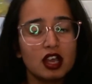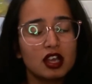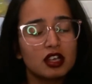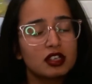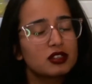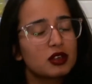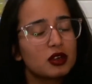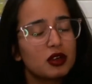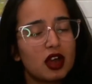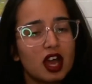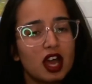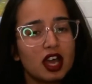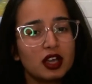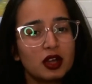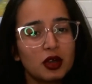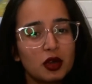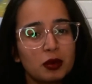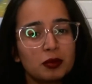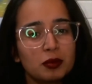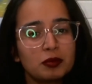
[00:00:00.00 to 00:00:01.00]
So I
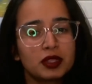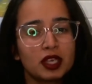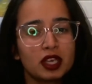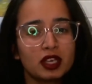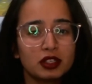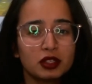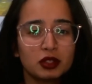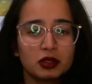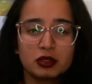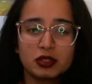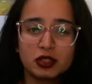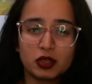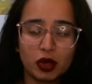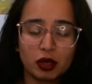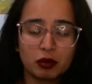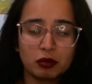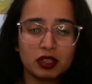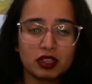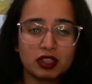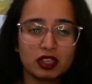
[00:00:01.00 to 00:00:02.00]
hope that you'll
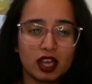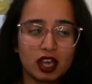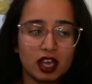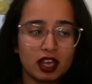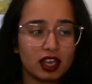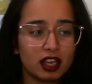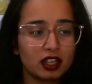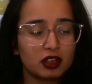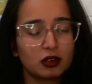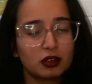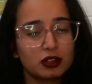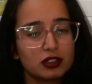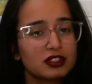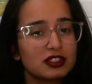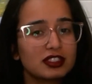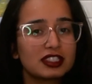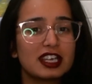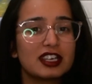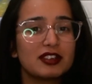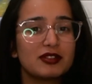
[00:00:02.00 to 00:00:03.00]
join me there and also
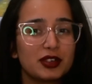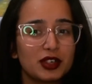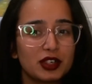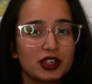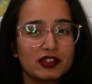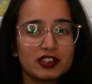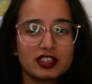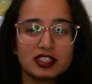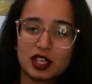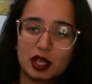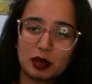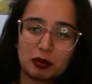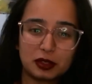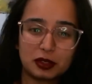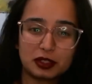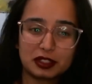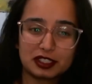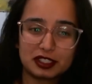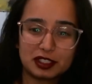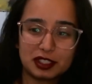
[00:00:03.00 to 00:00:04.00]
get one of your side
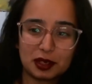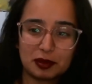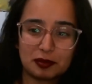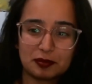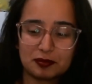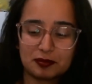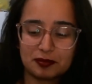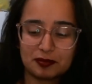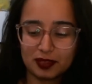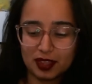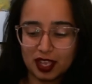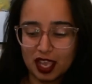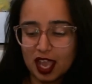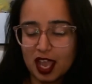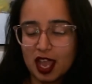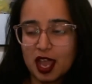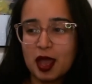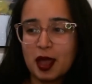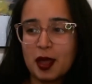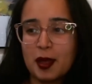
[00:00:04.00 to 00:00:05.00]
projects done.
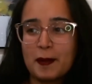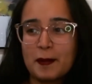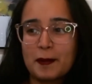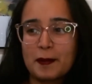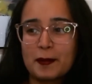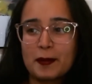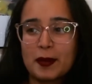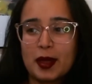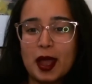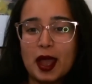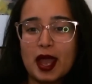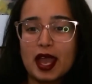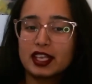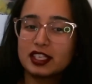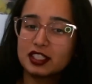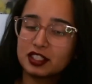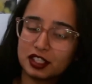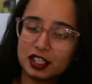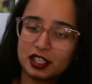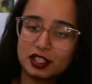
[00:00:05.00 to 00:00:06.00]
In
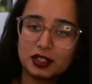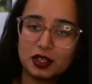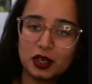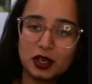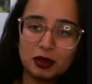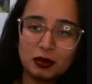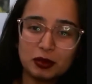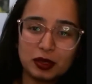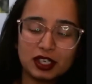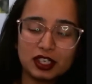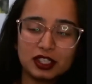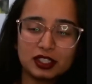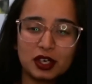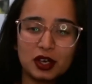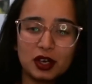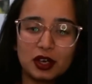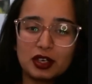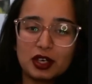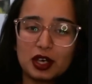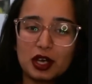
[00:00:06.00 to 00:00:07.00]
today's talk, we're going to
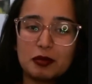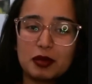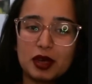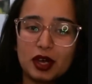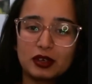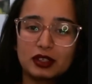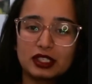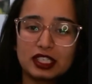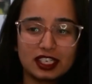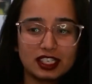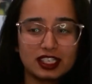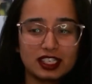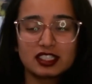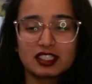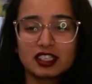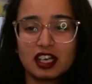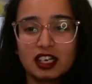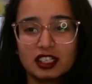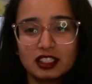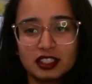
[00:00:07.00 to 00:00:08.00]
talk about getting
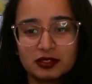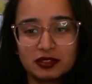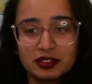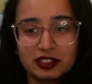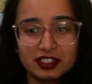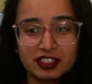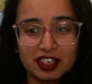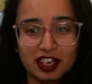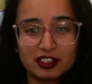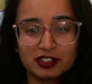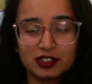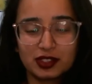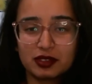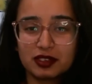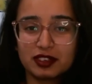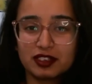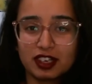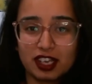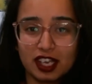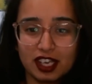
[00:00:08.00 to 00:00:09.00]
started with GraphQL
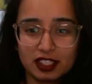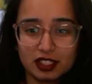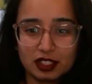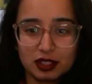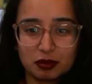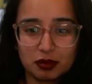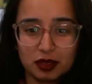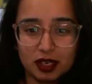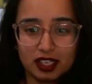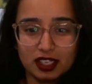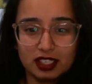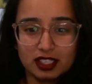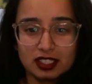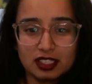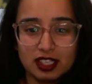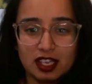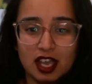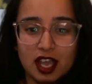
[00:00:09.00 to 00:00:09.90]
in enterprise.